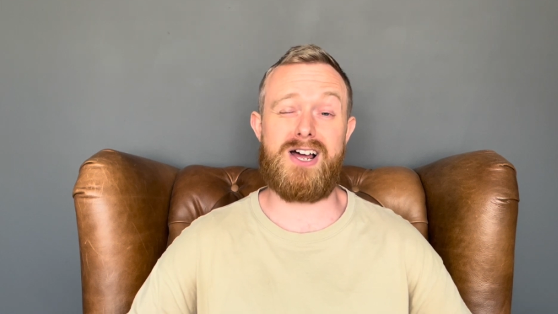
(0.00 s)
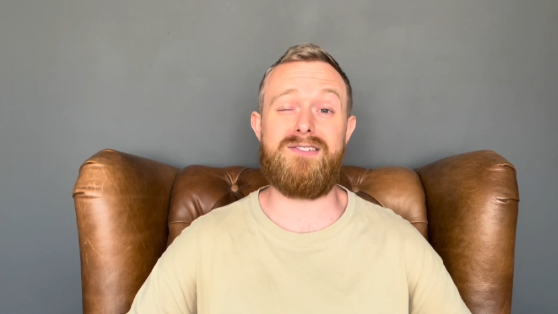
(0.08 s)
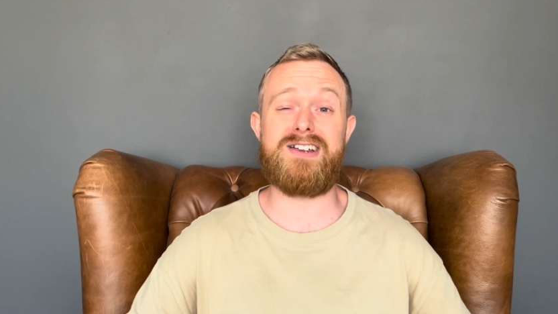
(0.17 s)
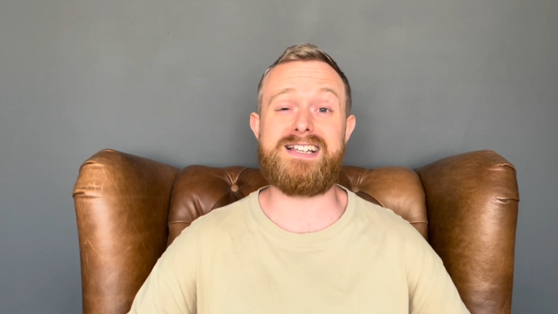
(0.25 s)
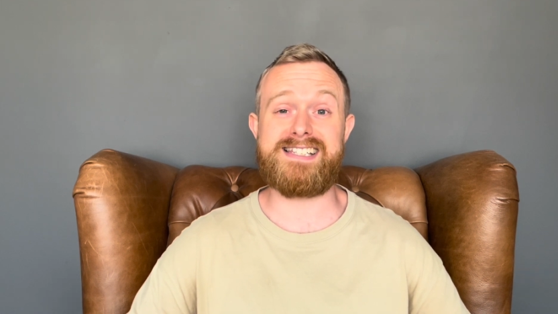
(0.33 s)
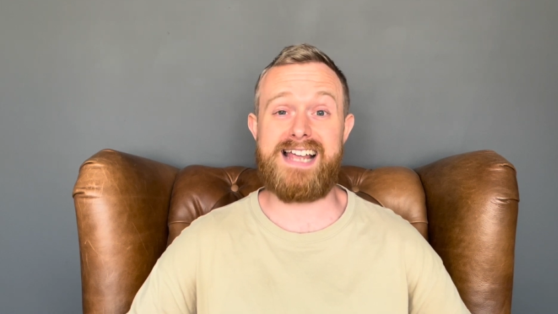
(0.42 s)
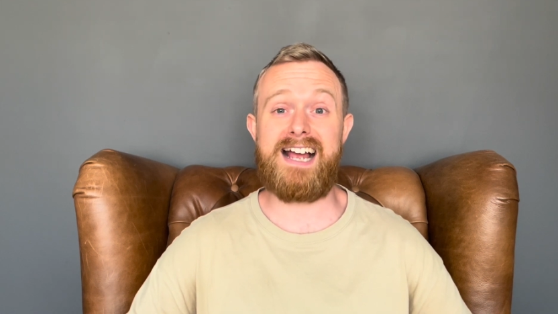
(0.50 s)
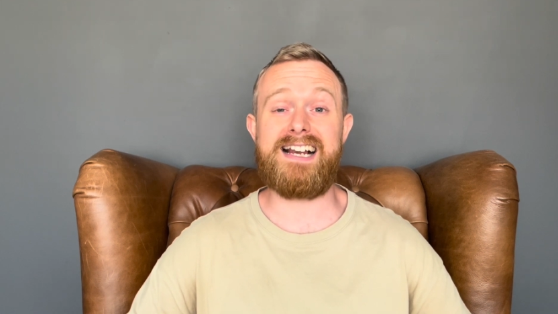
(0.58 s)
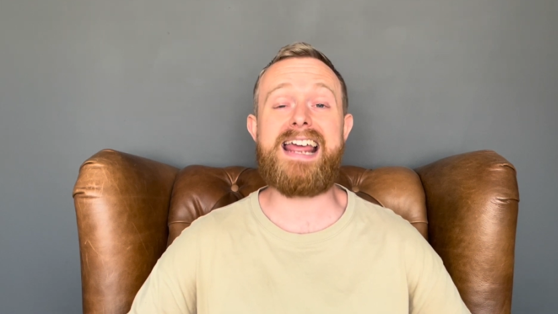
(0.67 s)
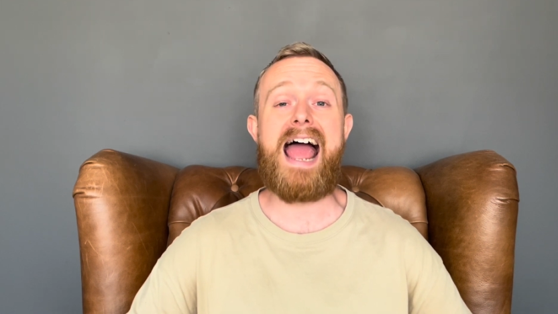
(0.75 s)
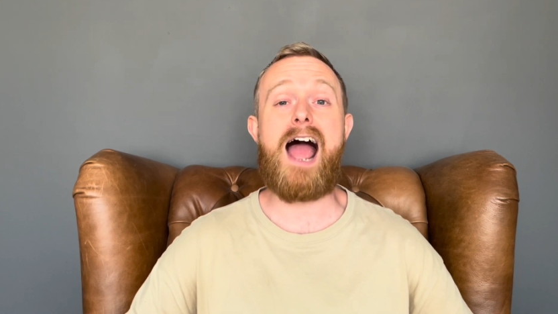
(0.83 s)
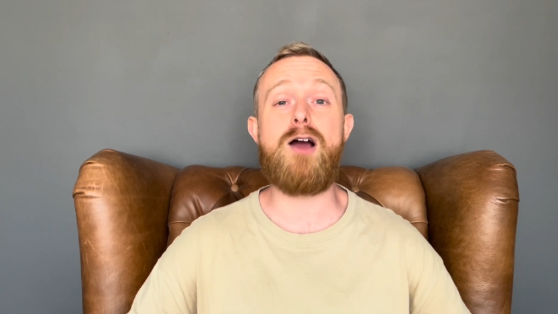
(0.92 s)
of
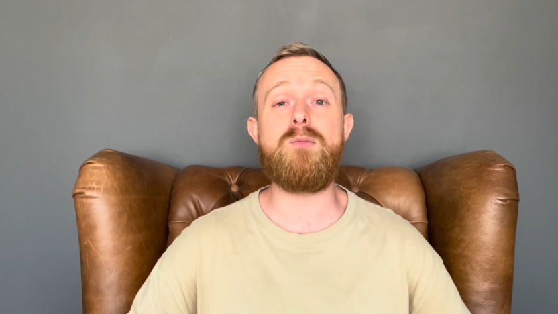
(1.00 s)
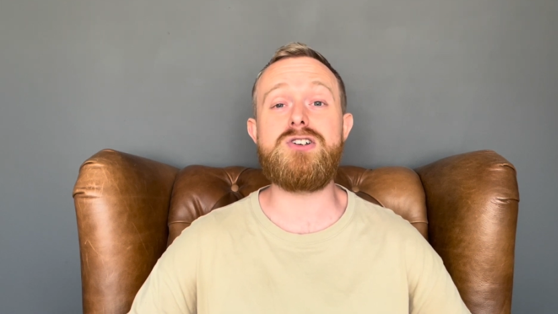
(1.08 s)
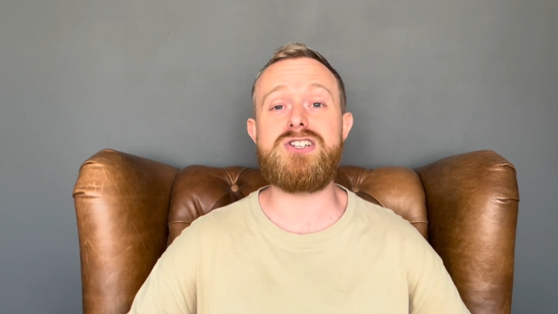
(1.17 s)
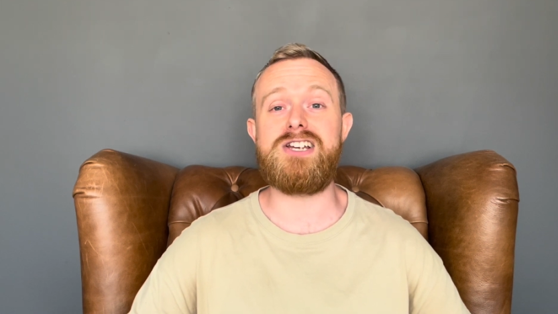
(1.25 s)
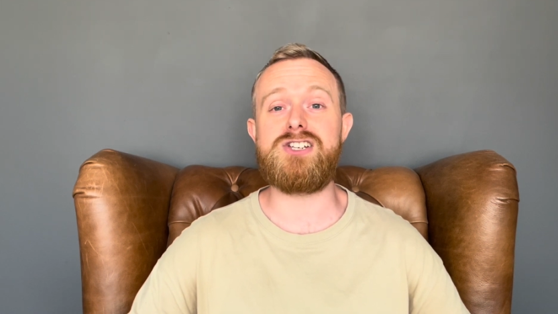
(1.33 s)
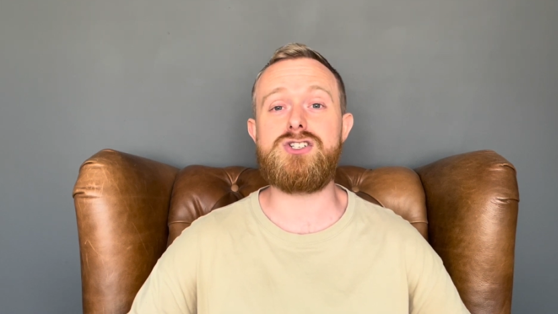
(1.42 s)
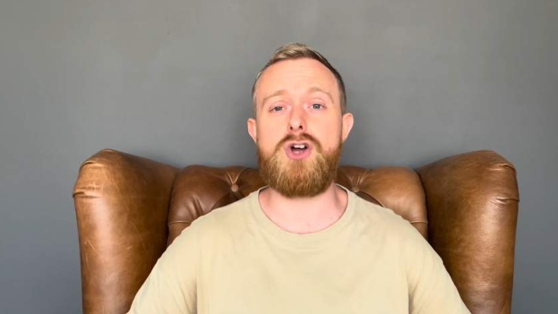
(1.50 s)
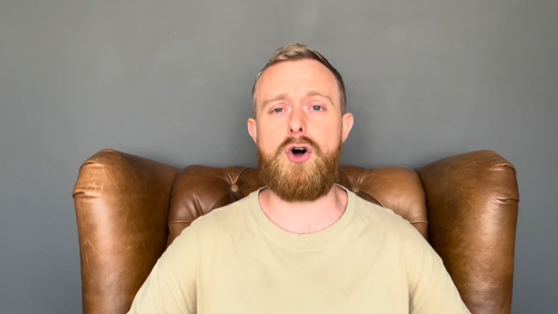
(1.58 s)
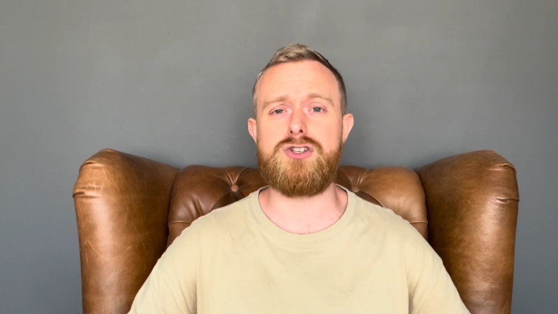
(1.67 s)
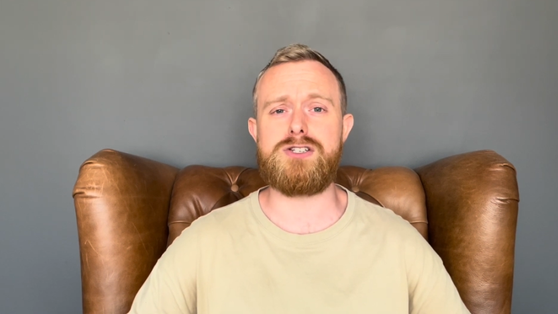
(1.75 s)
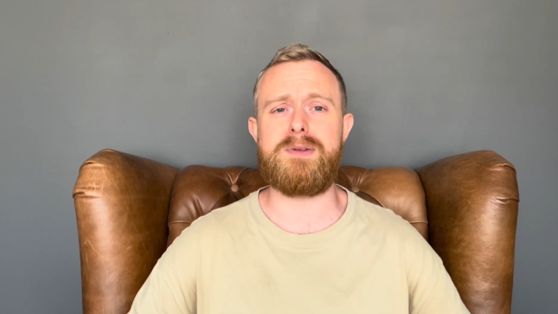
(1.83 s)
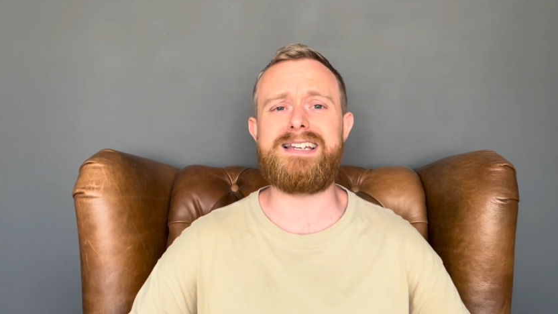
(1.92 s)
exactly how much it has
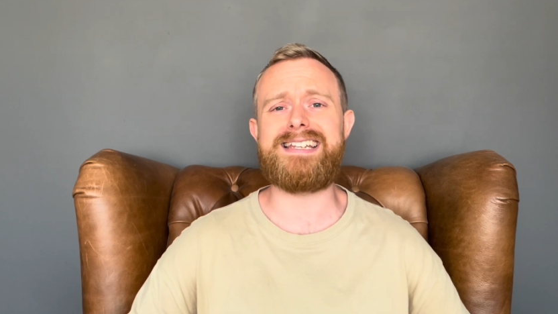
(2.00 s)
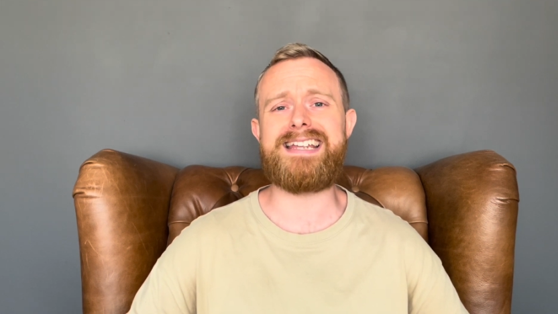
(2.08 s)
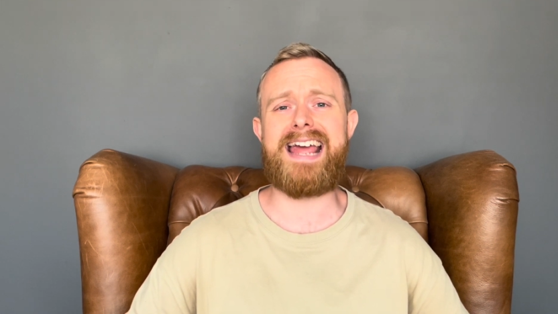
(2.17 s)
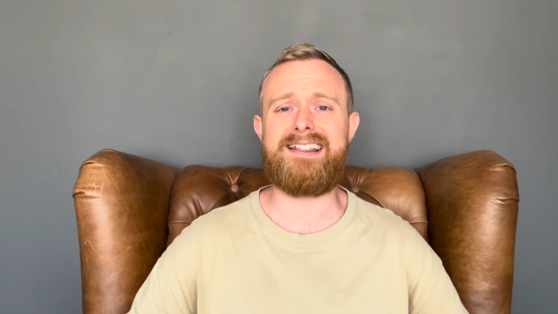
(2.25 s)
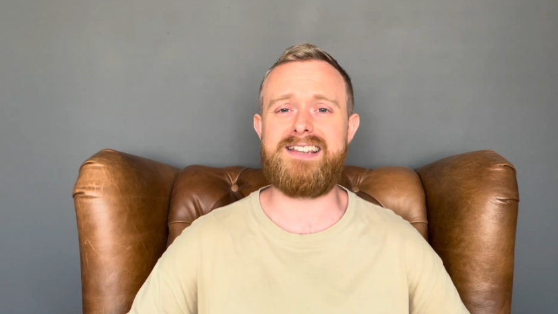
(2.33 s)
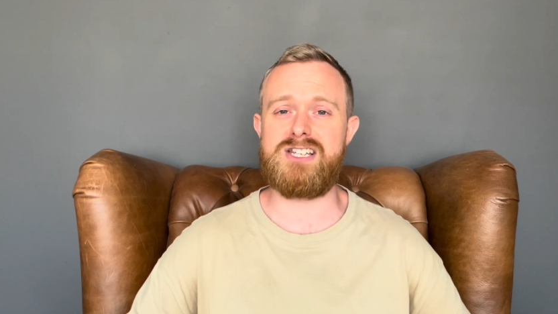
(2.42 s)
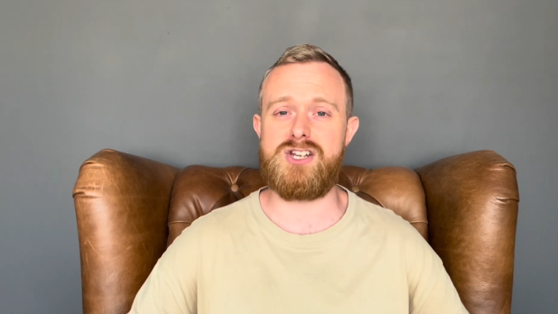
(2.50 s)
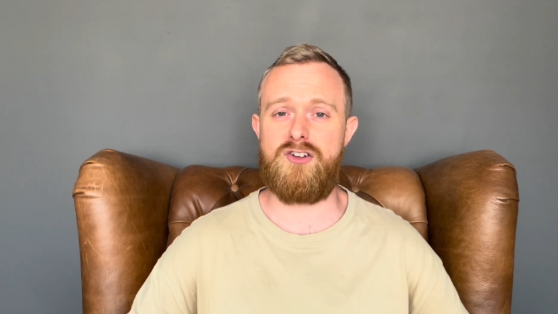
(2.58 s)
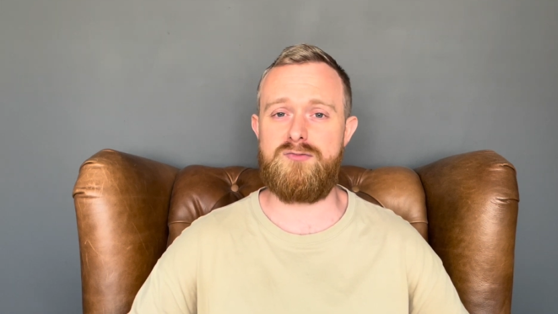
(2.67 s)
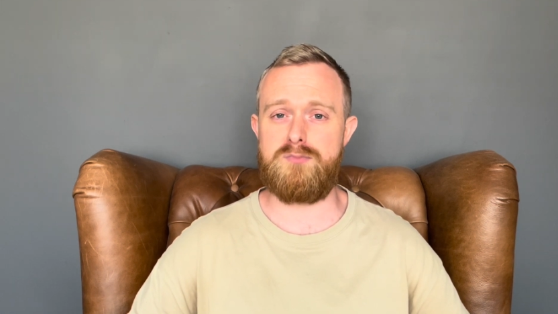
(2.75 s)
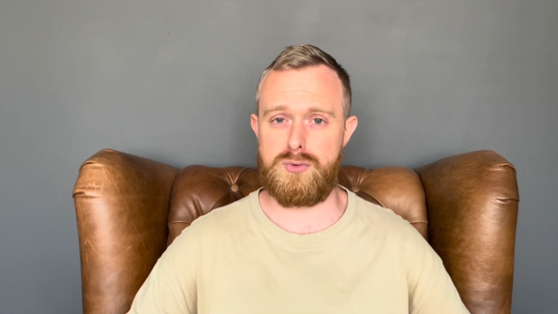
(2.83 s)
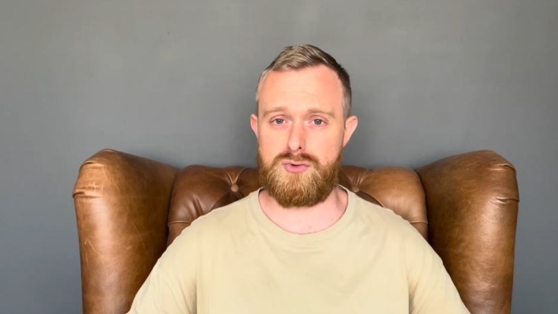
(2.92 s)
cost me to get this
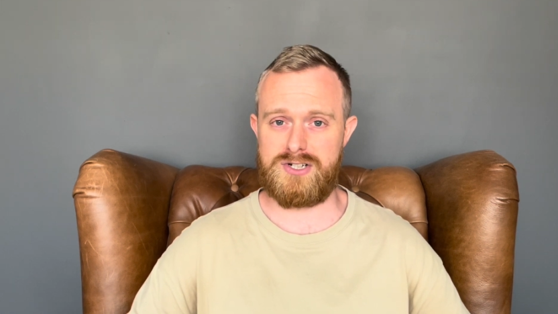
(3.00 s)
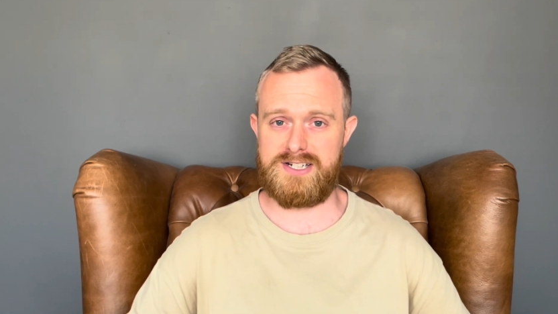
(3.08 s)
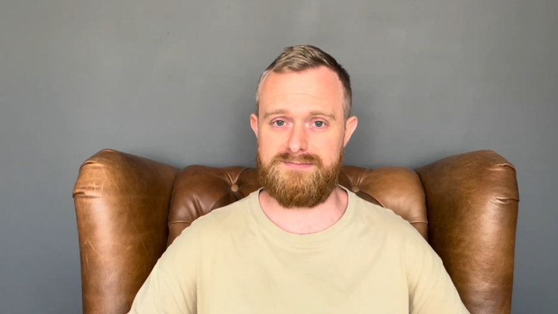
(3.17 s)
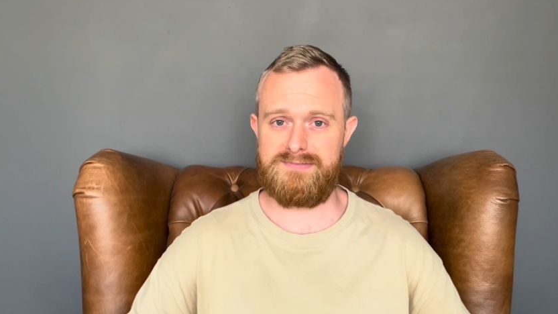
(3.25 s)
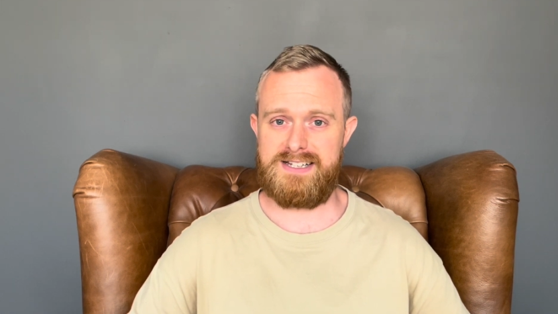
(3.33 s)
loft boarded.